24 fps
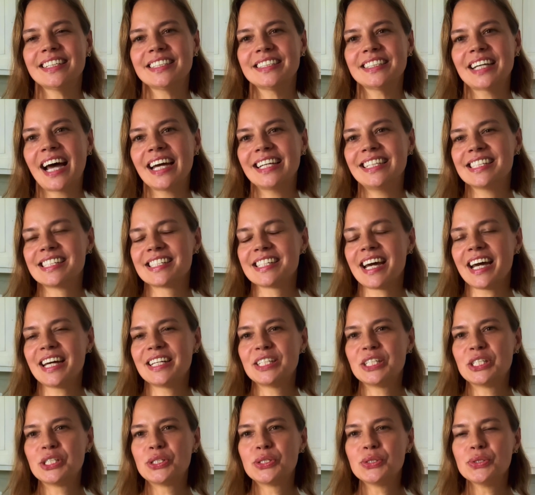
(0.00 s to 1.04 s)
I
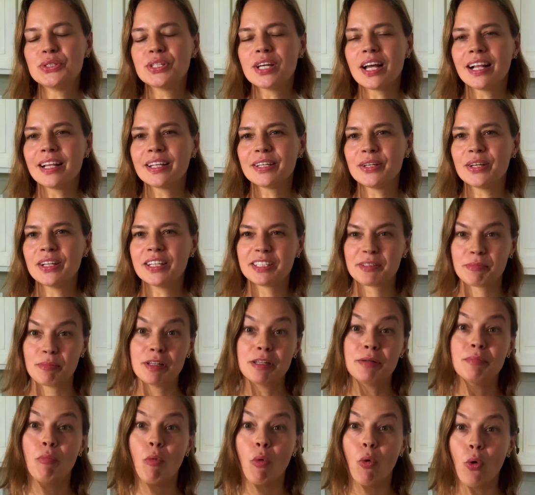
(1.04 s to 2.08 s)
decided to tell you a little
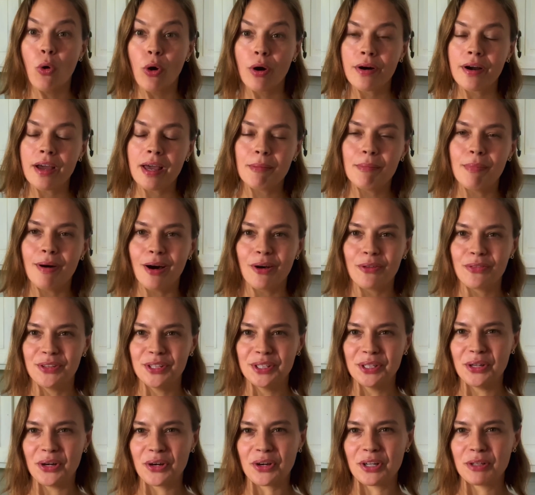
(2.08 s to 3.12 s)
bit more about
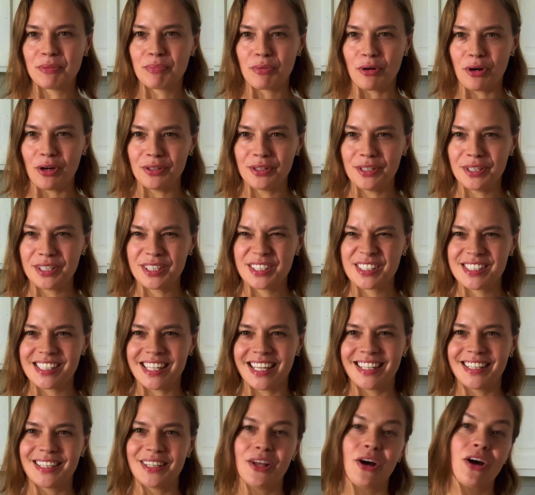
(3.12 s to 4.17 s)
the local products
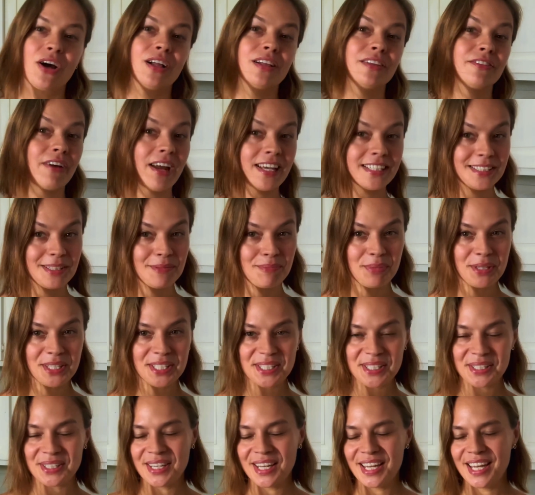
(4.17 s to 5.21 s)
and local recipes.